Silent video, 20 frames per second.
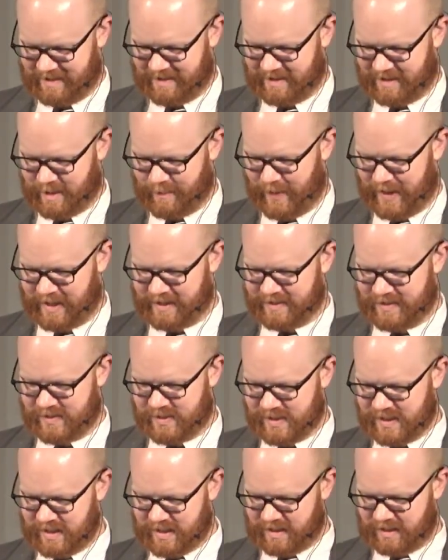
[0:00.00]
Upon
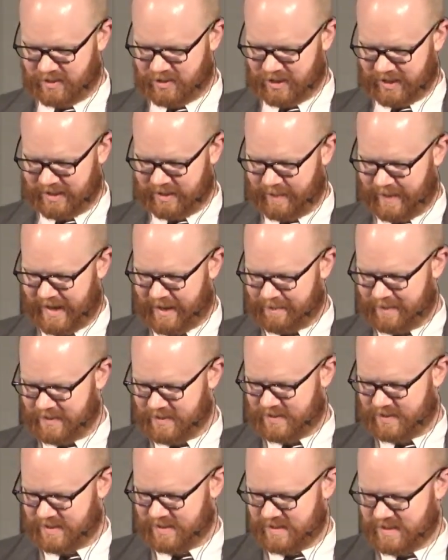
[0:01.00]
seeing John the
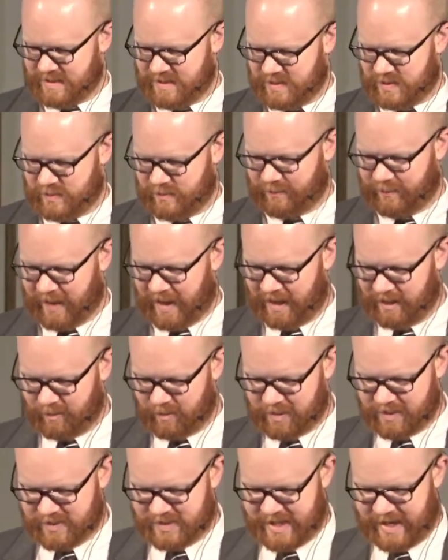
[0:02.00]
Baptist and his followers,